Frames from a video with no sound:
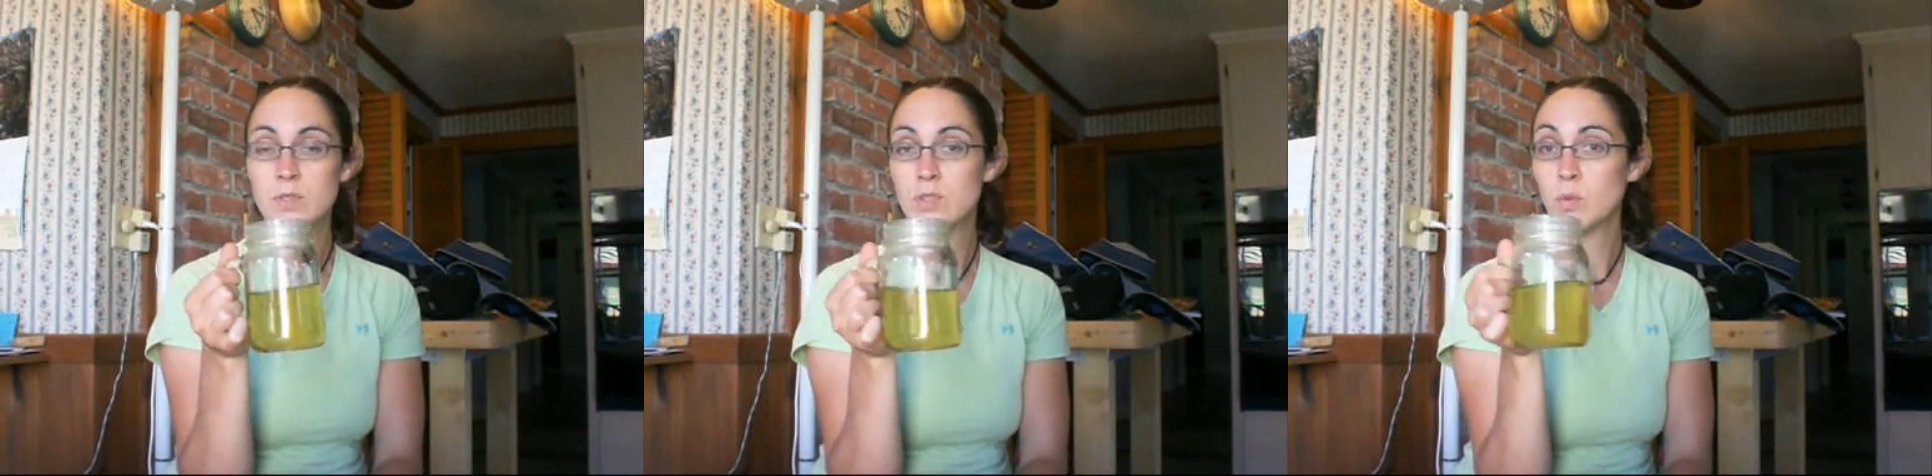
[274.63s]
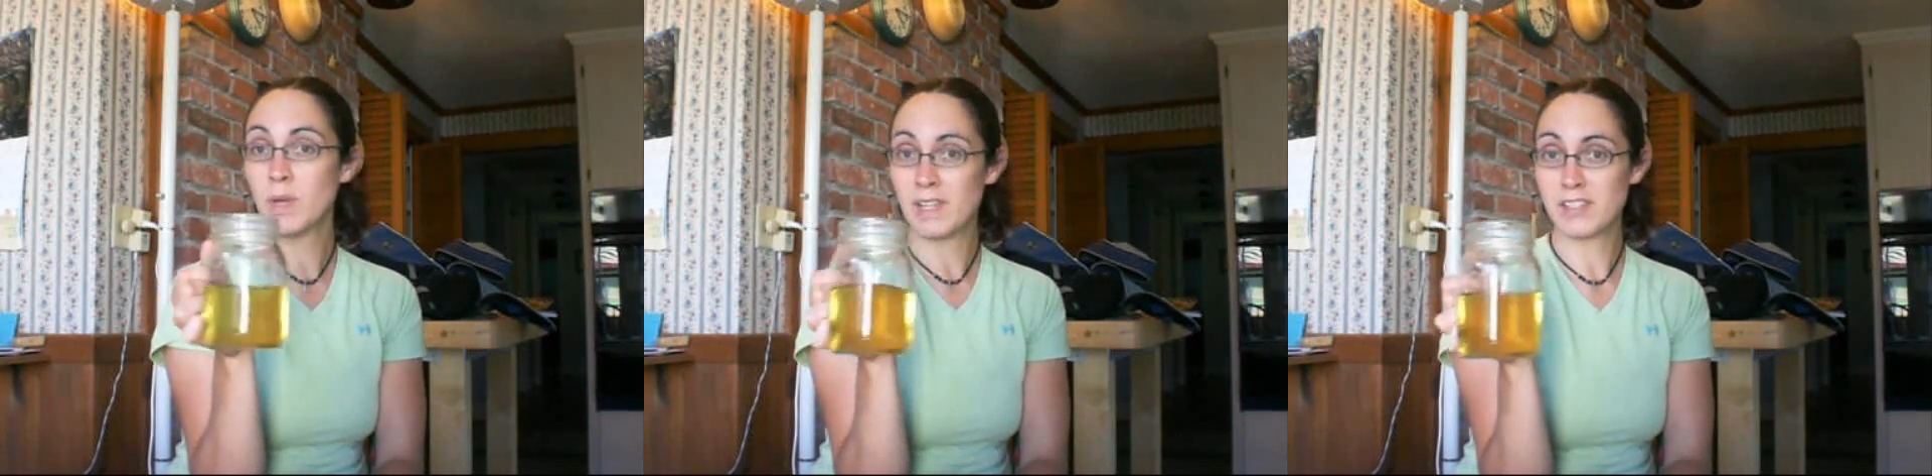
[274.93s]

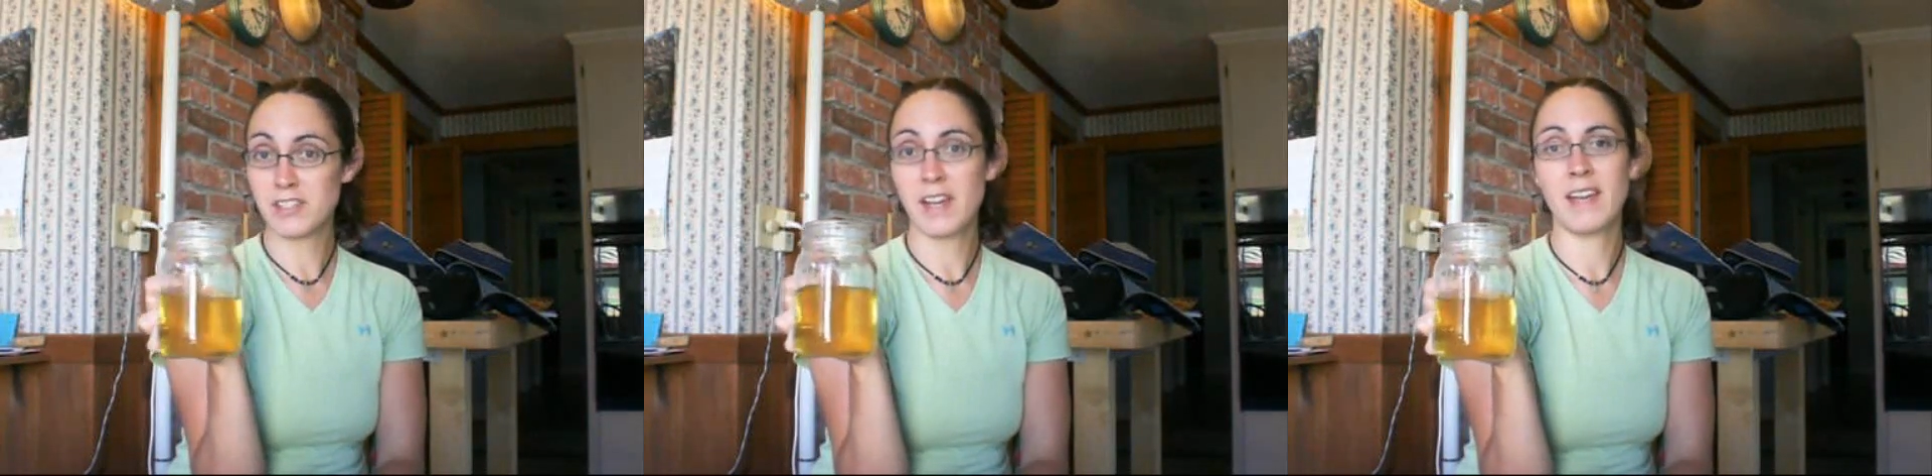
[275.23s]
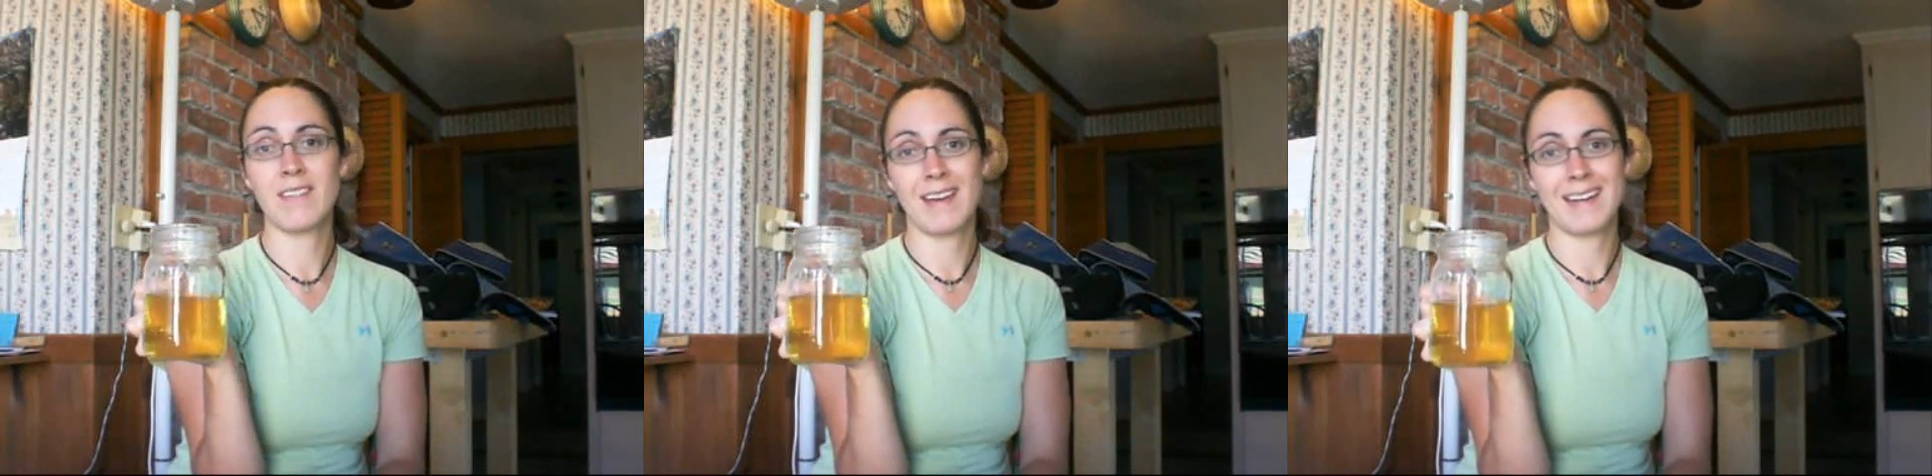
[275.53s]
to which I
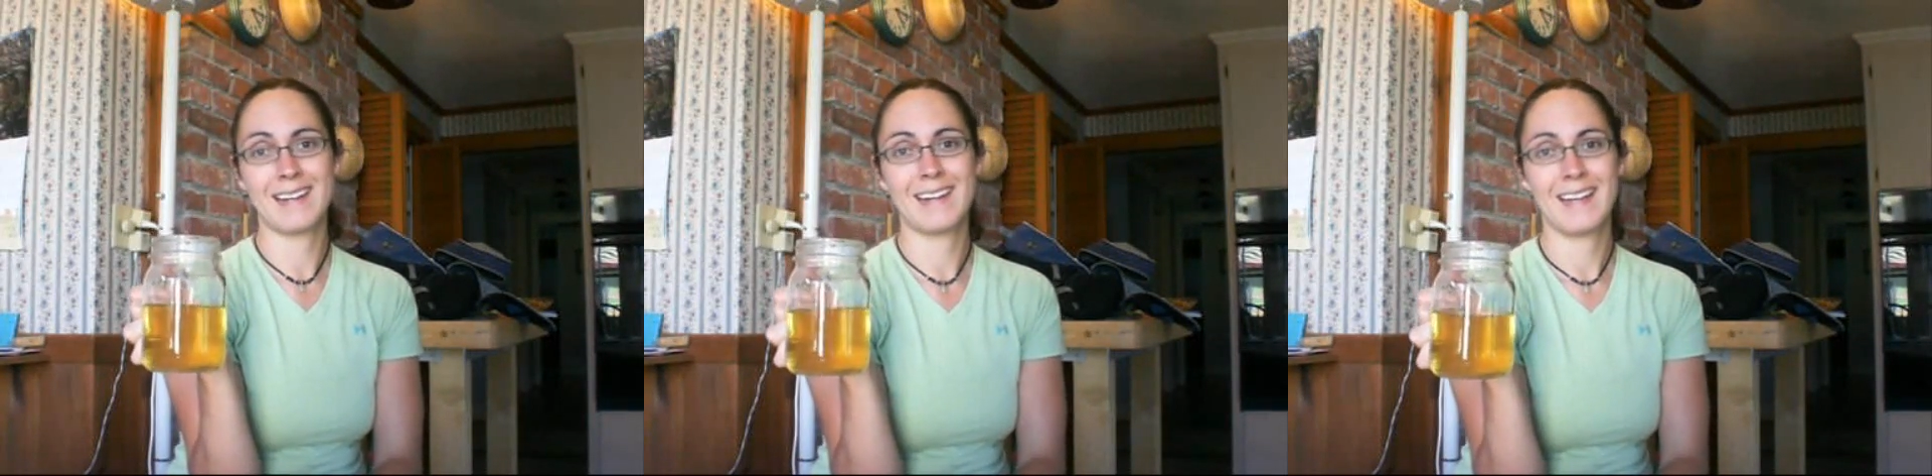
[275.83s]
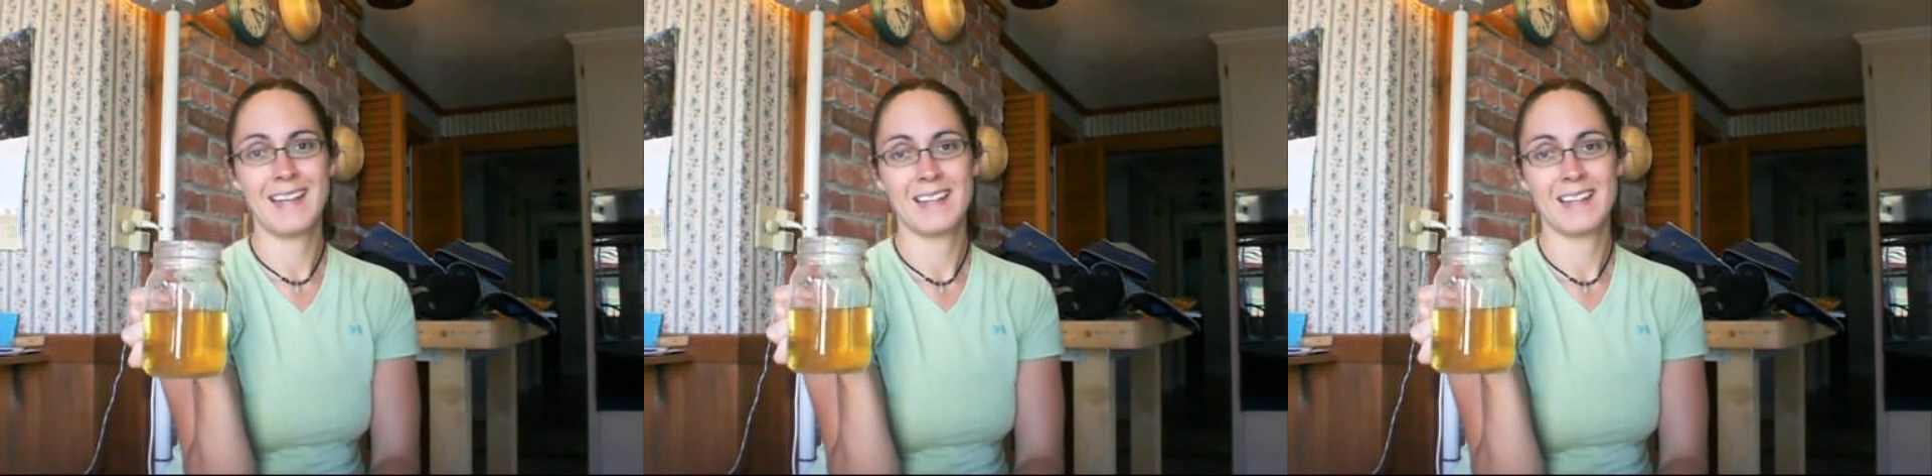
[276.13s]
have added